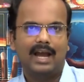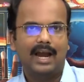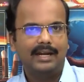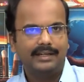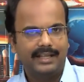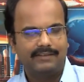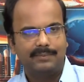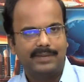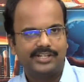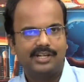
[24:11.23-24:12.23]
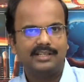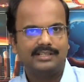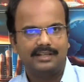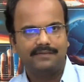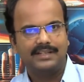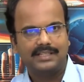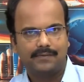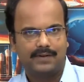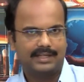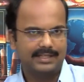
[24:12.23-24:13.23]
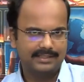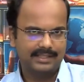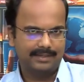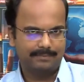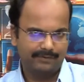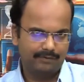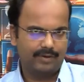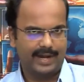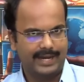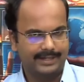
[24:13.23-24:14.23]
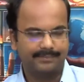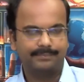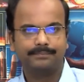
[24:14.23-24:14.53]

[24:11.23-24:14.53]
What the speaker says: and they will measure the surface reflectance there beforehand.